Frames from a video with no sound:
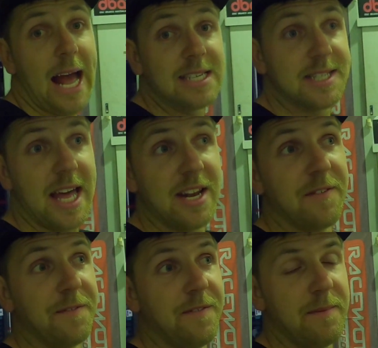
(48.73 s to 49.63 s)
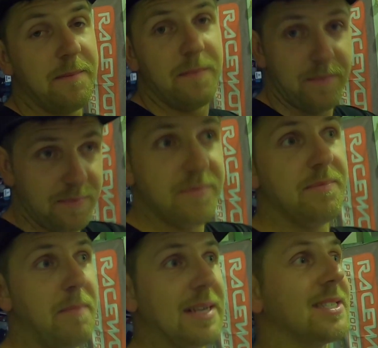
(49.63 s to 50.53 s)
As at the end of
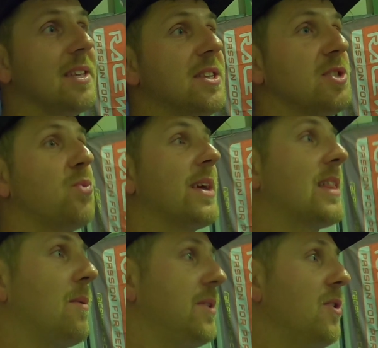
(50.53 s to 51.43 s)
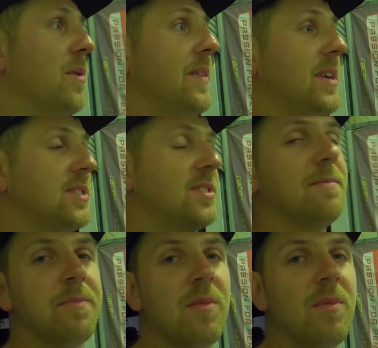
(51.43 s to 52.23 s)
basically this week that we're doing this,